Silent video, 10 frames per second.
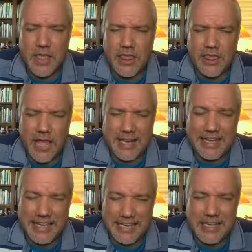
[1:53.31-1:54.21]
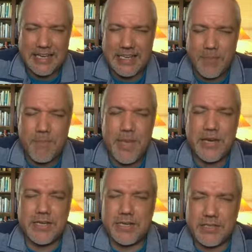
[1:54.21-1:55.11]
that it
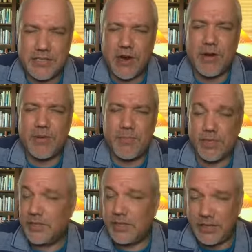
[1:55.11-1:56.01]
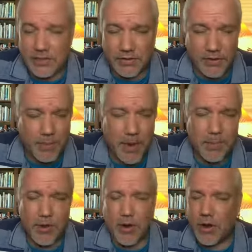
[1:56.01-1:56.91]
diminishes our ability to
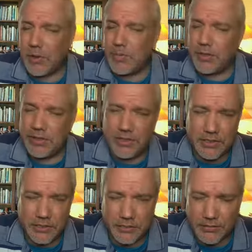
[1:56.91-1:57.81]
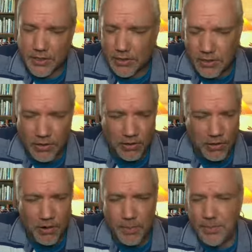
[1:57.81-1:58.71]
remember, our ability to recall,
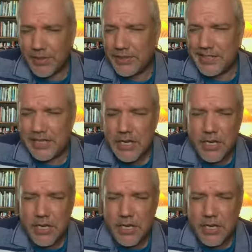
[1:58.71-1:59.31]
our ability